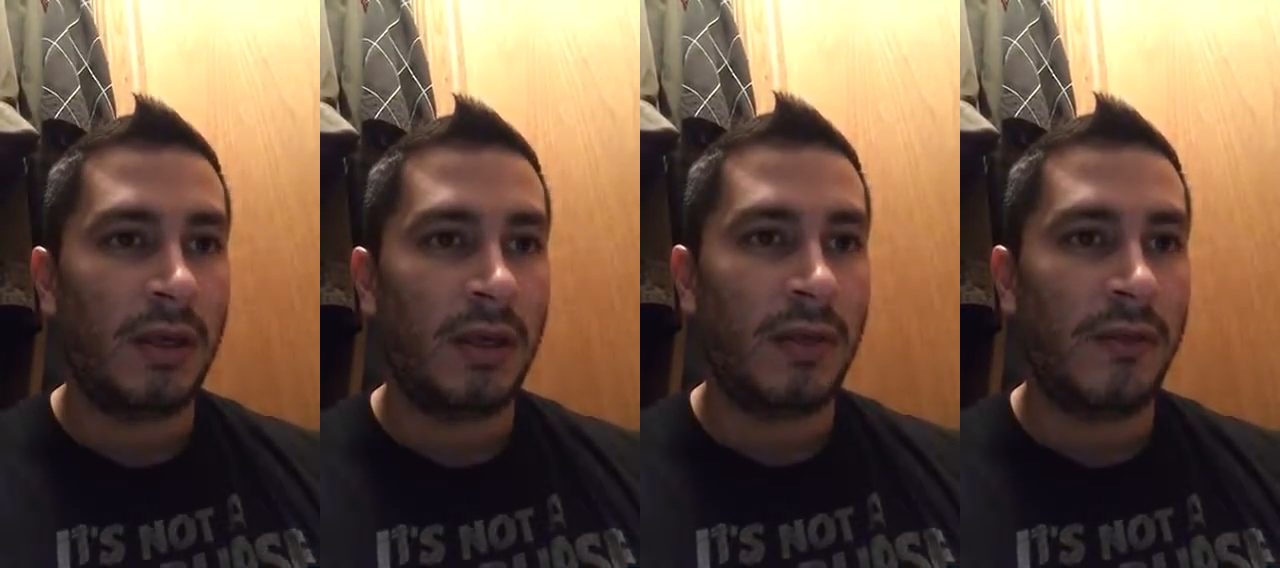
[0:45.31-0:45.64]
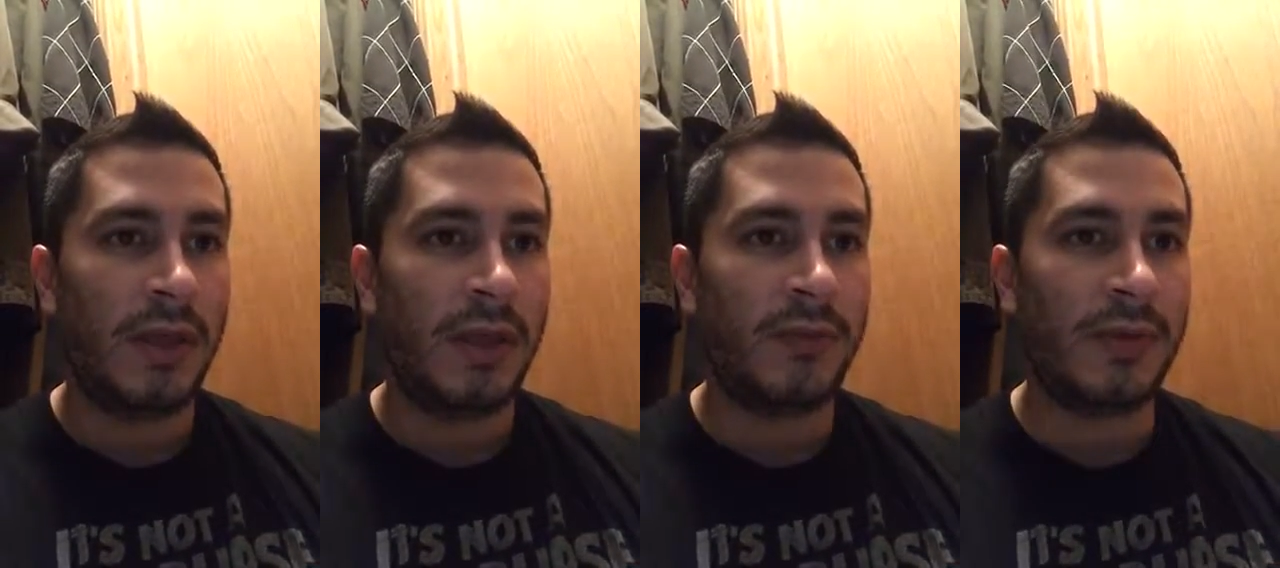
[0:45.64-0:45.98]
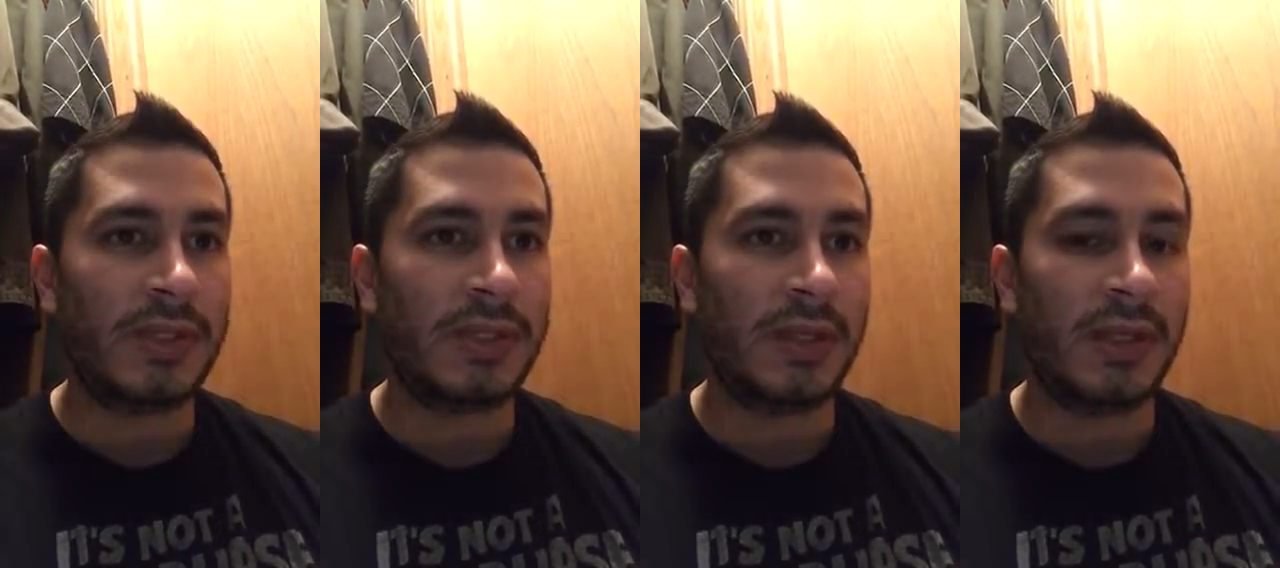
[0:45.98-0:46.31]
And then
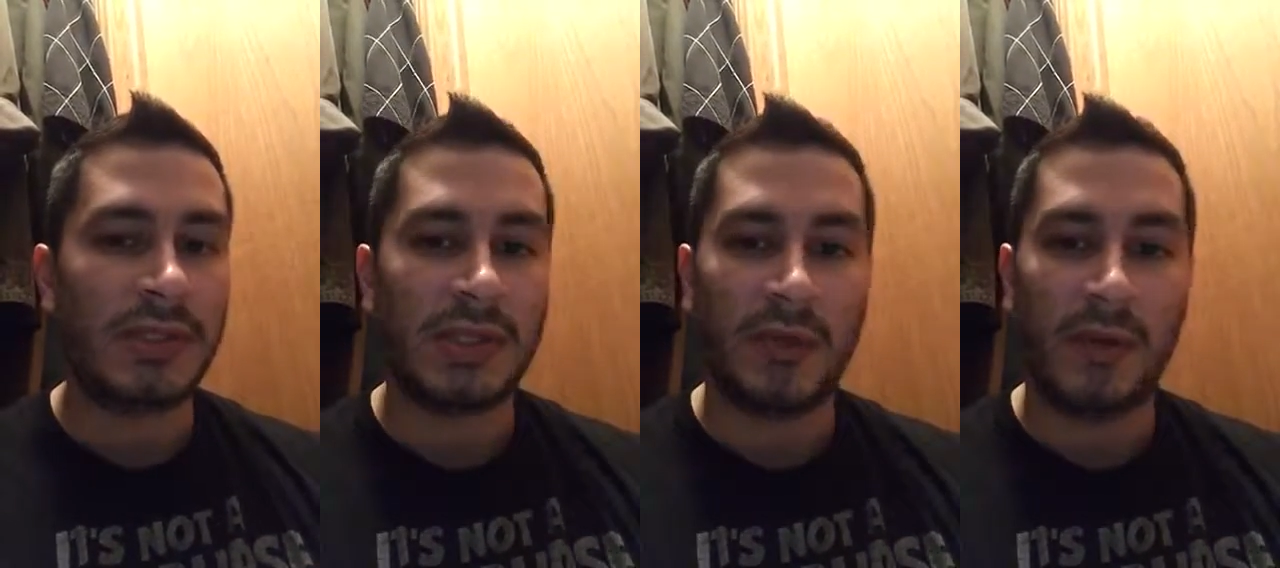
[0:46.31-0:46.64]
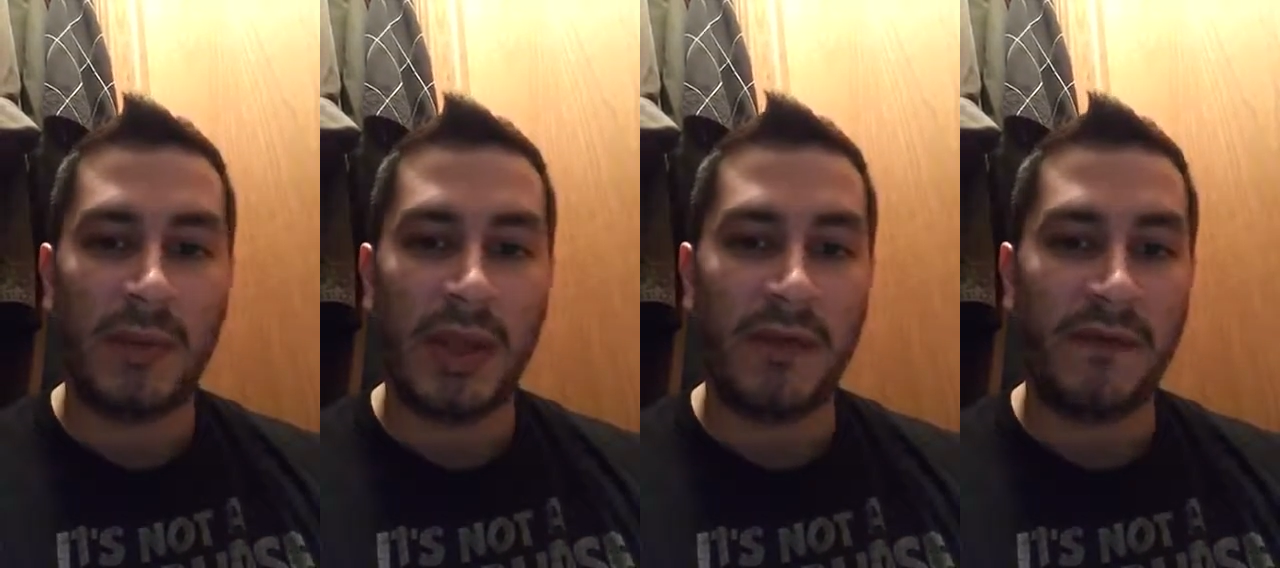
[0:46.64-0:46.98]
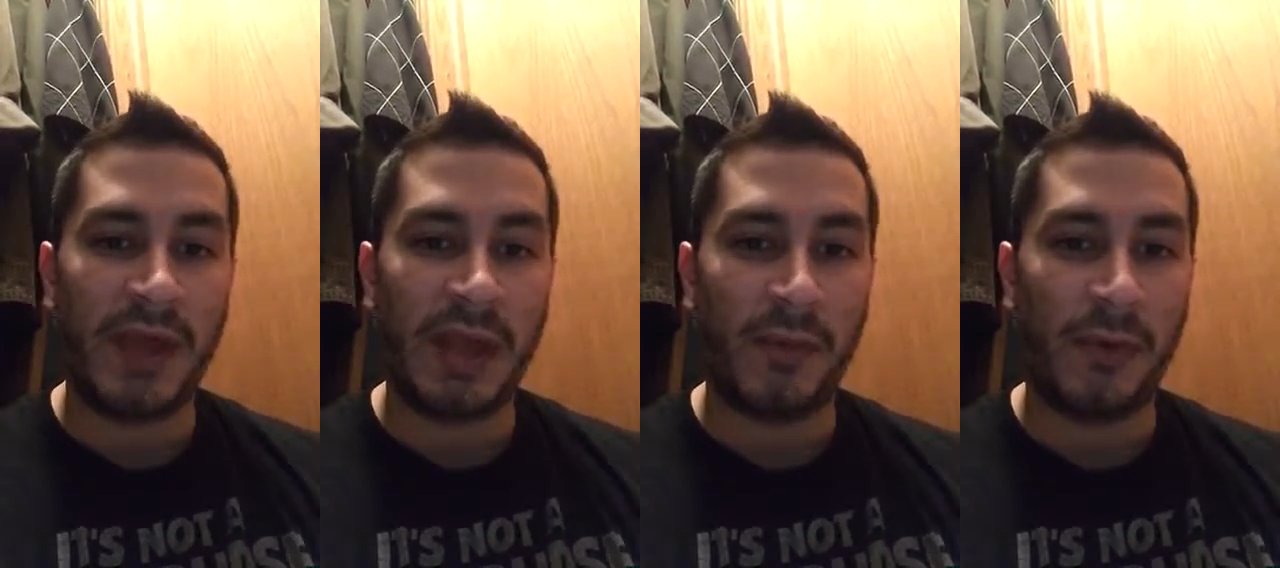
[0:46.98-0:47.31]
recently someone made a
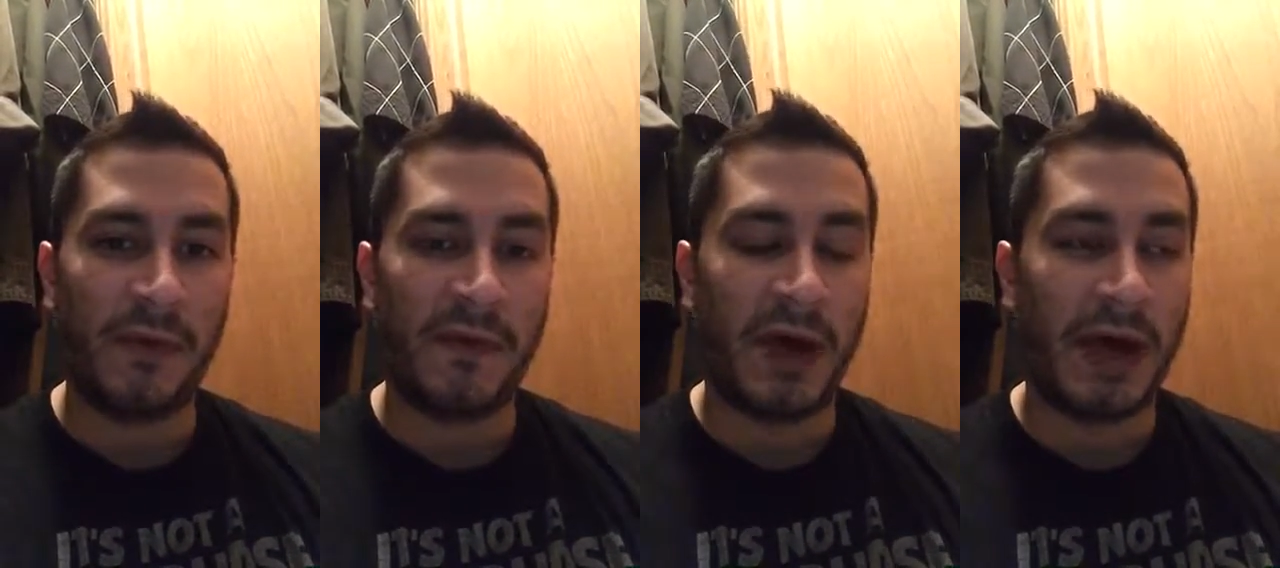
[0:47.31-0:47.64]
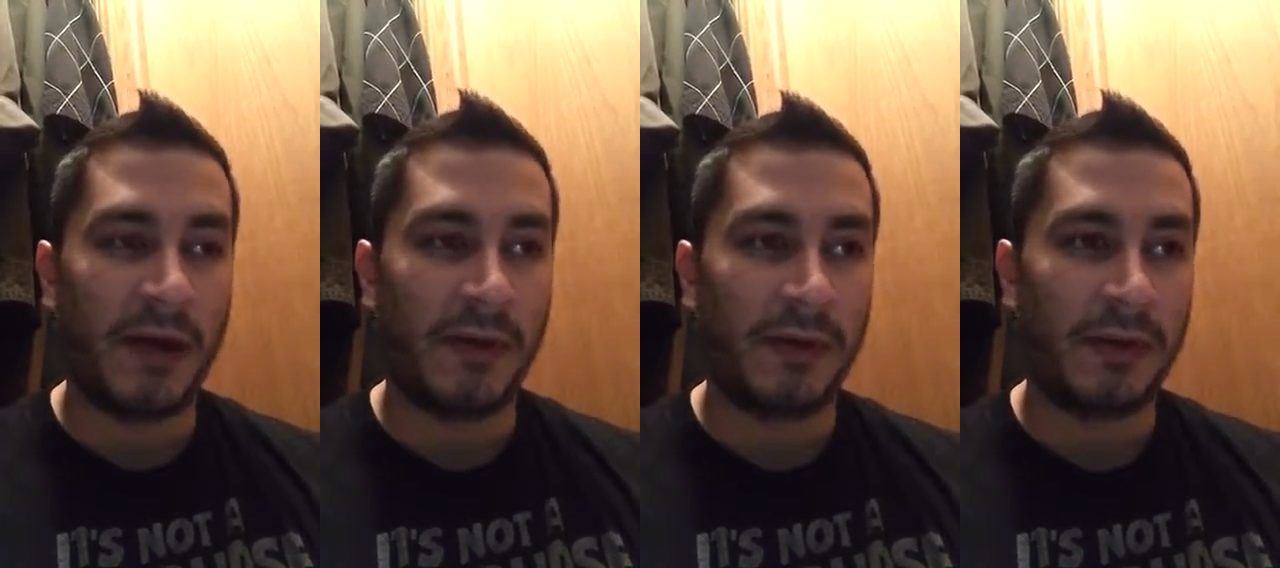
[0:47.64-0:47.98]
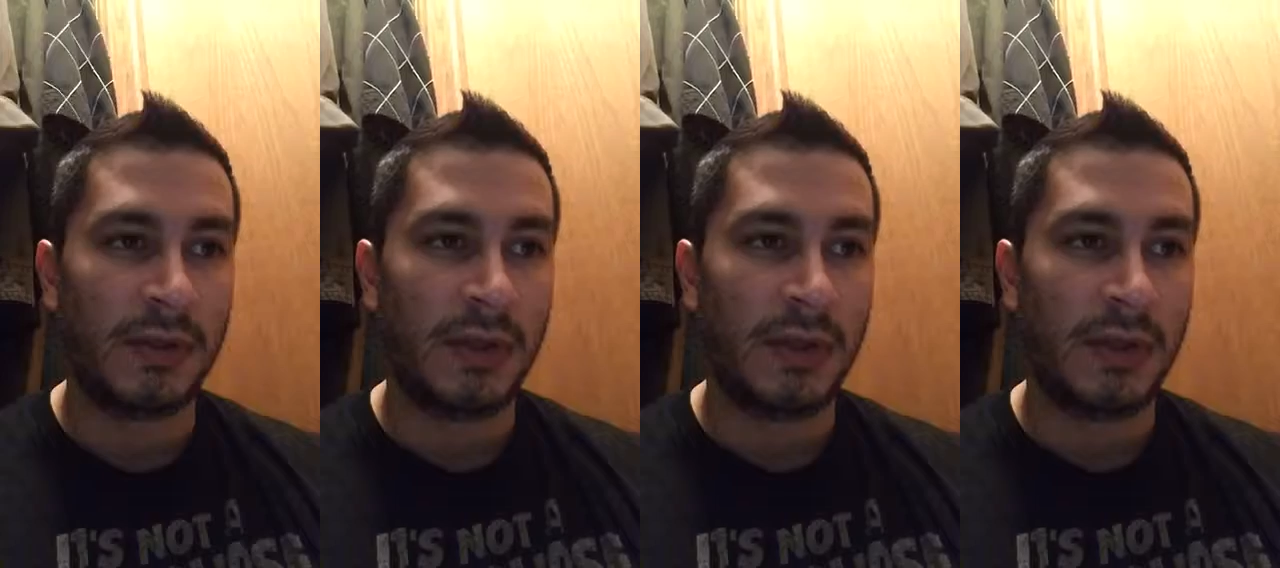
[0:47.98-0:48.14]
fake profile